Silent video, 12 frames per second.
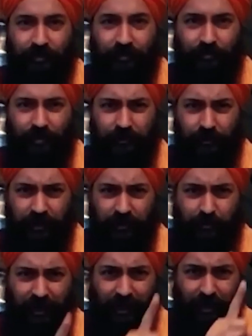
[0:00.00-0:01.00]
When you
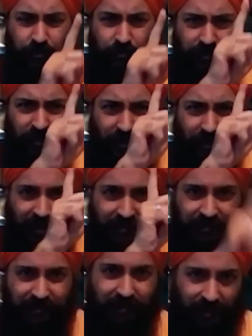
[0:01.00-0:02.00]
can bow to the
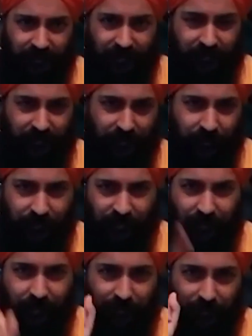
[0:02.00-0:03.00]
rising sun, know
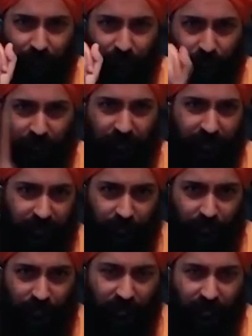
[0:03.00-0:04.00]
that you are invoking
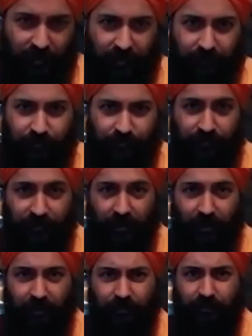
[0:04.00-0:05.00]
Kundalini,
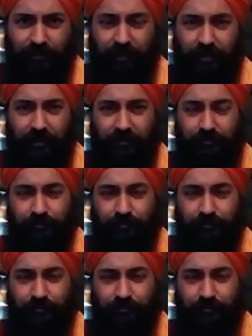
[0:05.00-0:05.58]
Kala Kundalini.